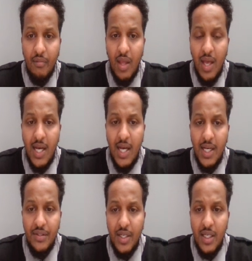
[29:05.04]

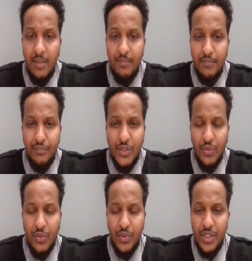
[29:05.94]
And
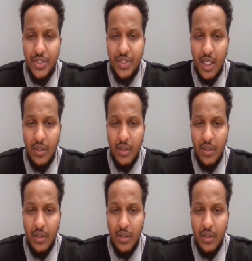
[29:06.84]
so what does it say?